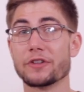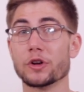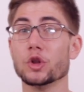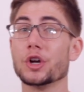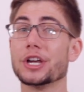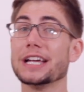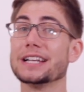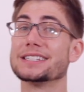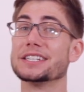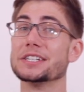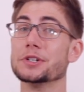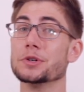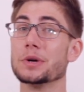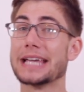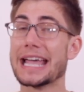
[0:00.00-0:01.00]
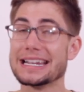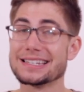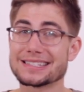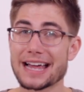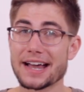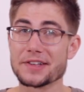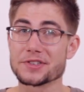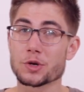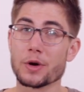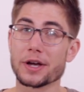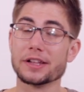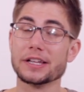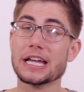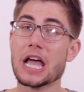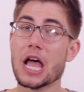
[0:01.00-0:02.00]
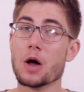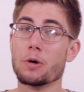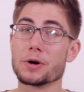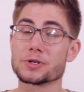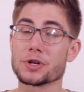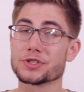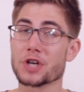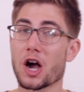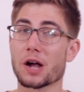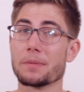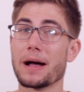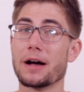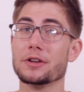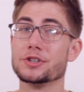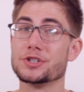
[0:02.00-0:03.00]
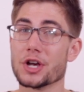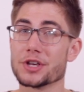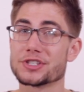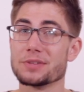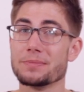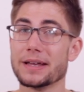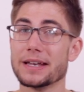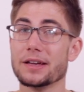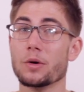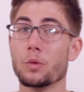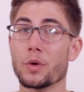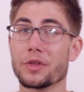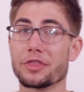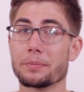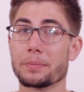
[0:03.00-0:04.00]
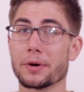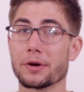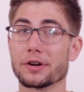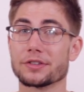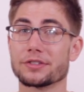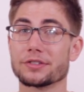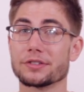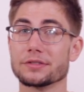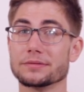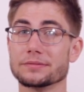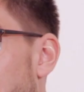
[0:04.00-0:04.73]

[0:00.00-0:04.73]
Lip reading: you're looking to gain status quickly, which I'll talk about in just a minute with the perks.